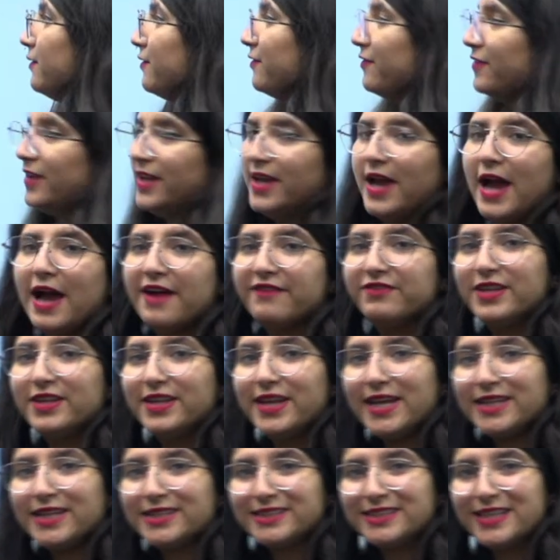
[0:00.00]
we have the
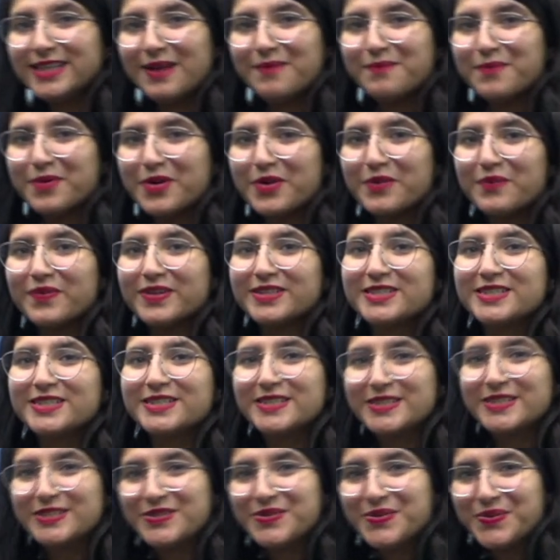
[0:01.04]
next number, which
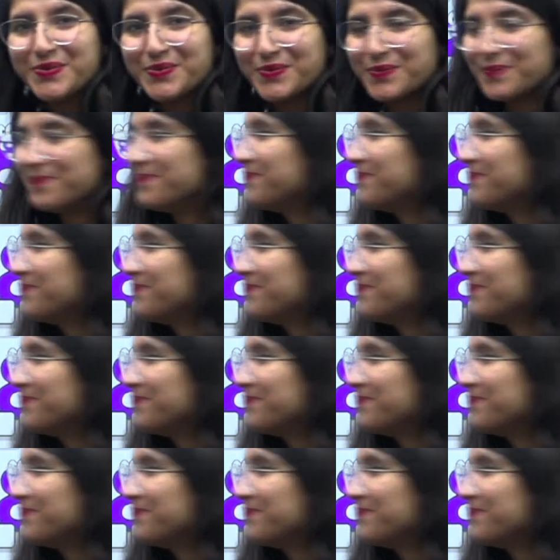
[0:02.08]
is 2.